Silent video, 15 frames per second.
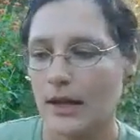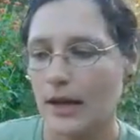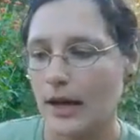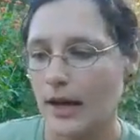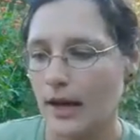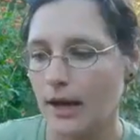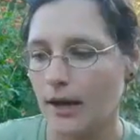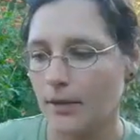
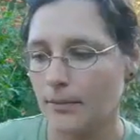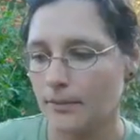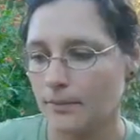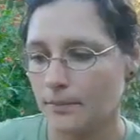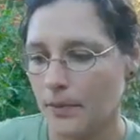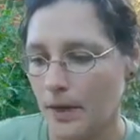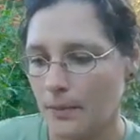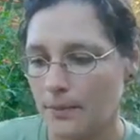
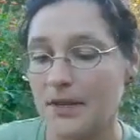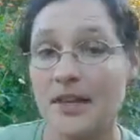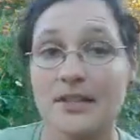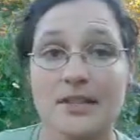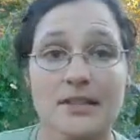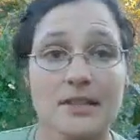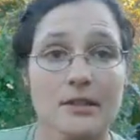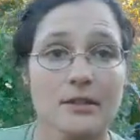Because
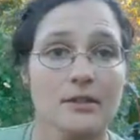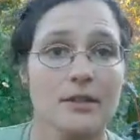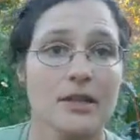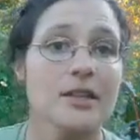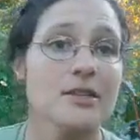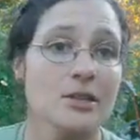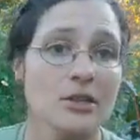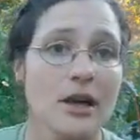it
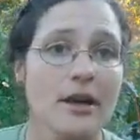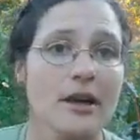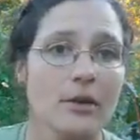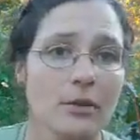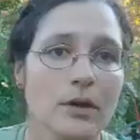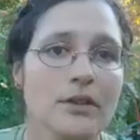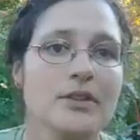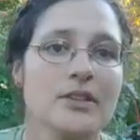is a lot at
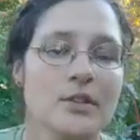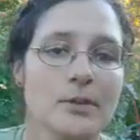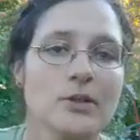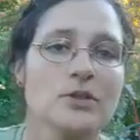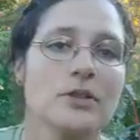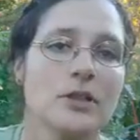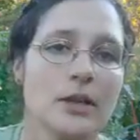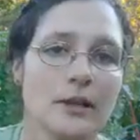once,
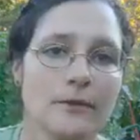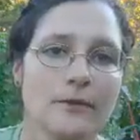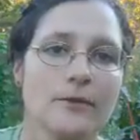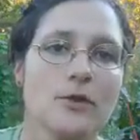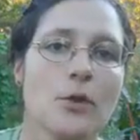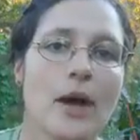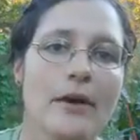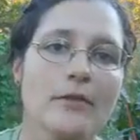especially if
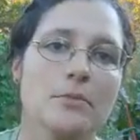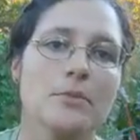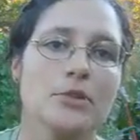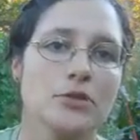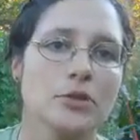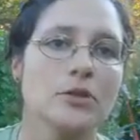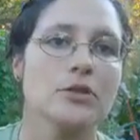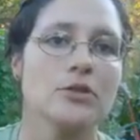you have a
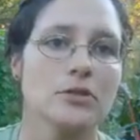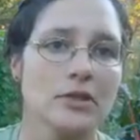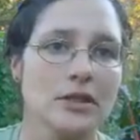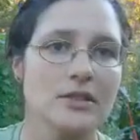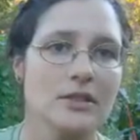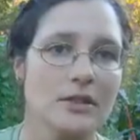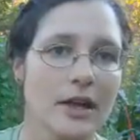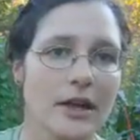mature tree.
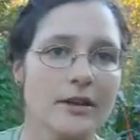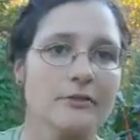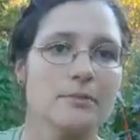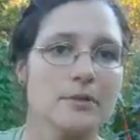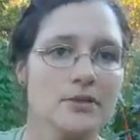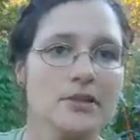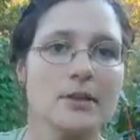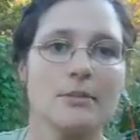It's a lot of
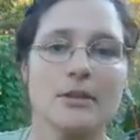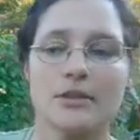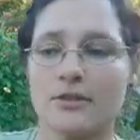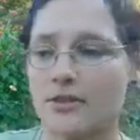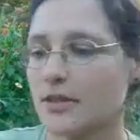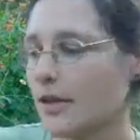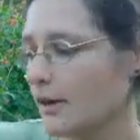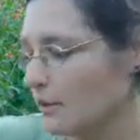
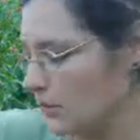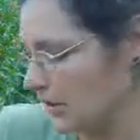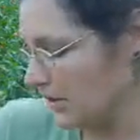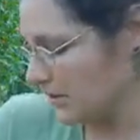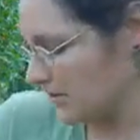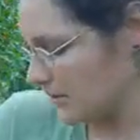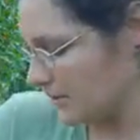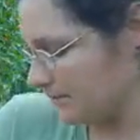persimmons at
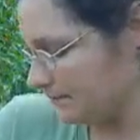once.